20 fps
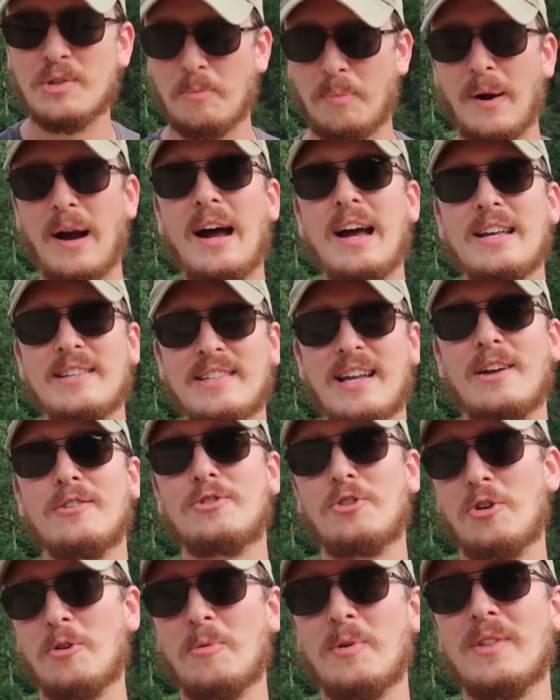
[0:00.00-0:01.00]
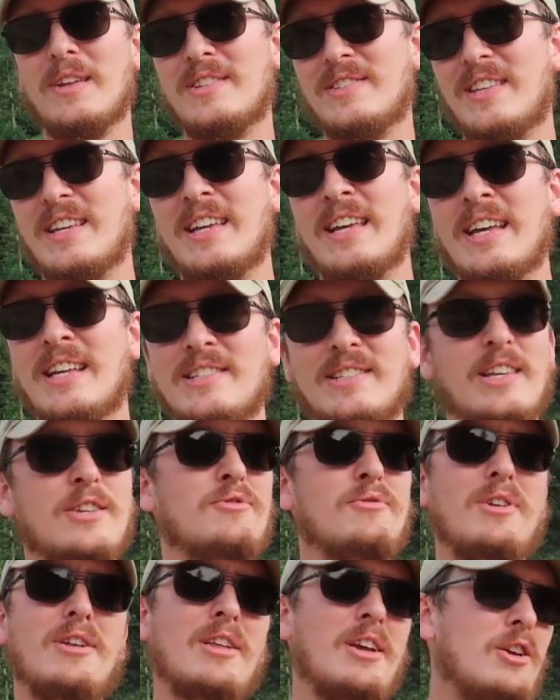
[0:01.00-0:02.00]
surprised how durable this thing is
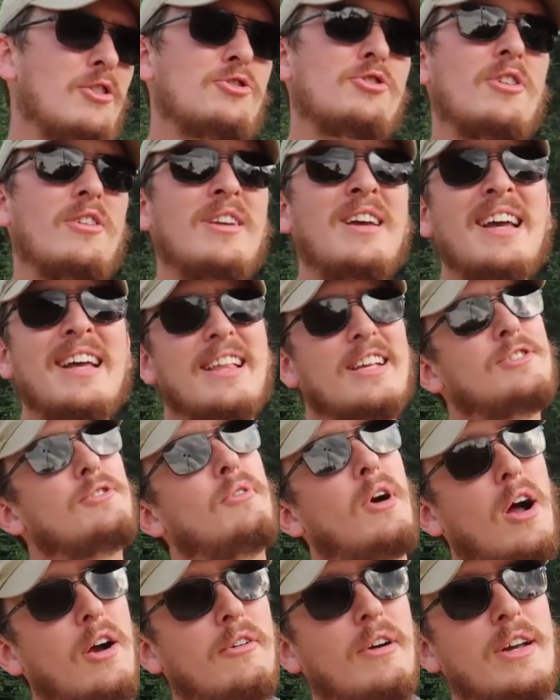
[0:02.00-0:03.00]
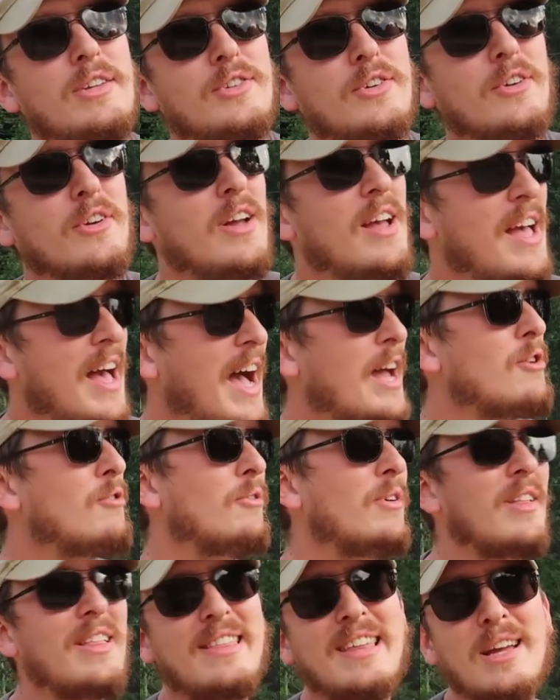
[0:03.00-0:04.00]
because really you shouldn't. It's a rock racer. I don't
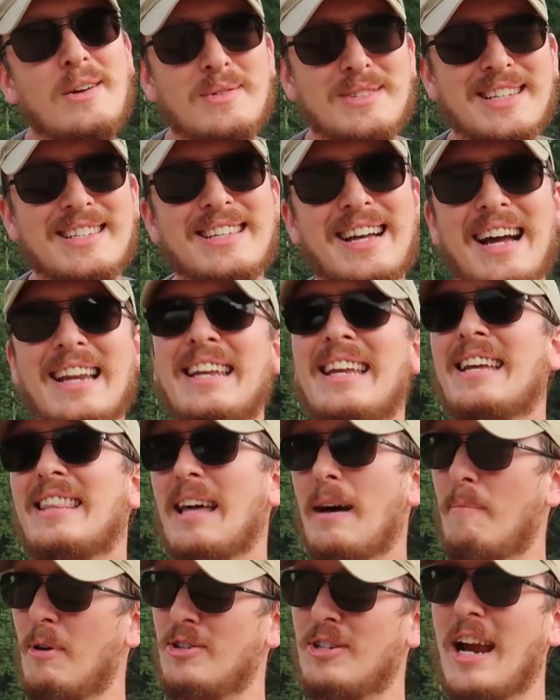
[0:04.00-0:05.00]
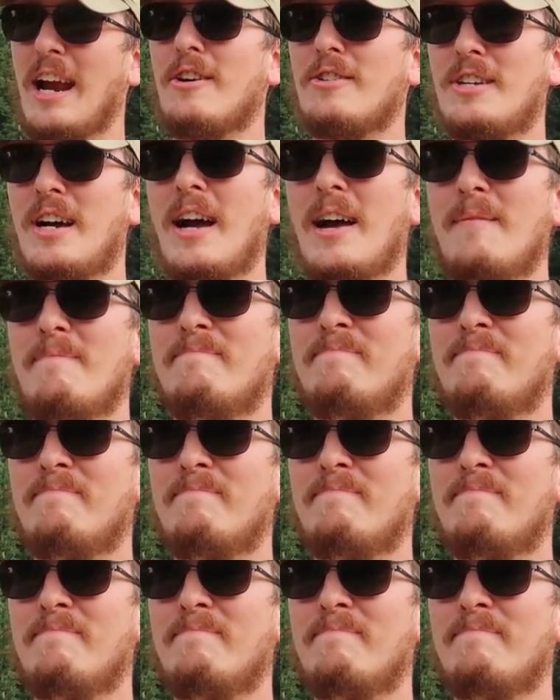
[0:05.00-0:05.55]
really think it was designed to get that much air. No,